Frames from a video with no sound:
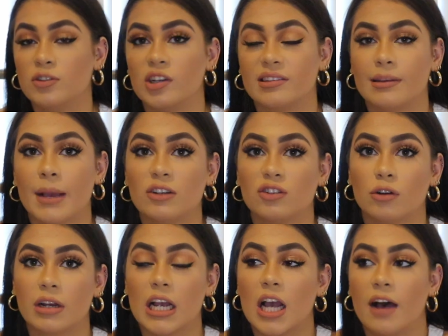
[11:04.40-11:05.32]
just to make
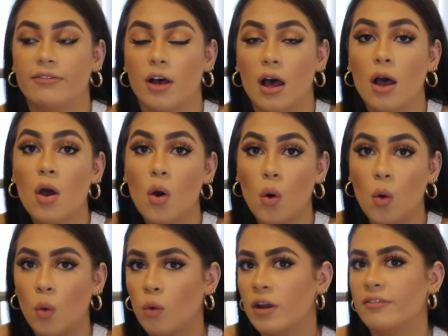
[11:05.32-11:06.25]
sure it can cover
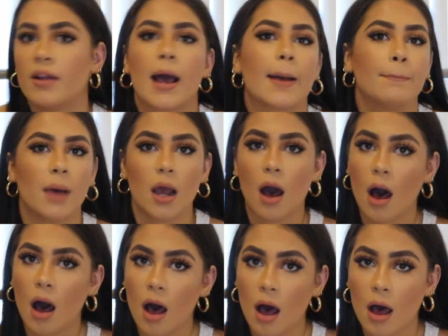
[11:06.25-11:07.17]
all of like my
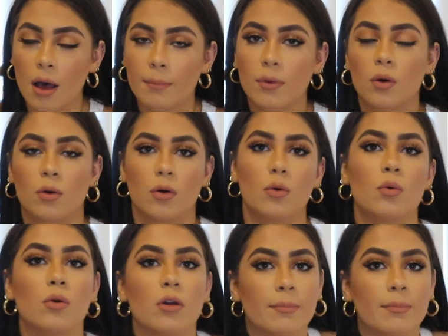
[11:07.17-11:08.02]
arm or all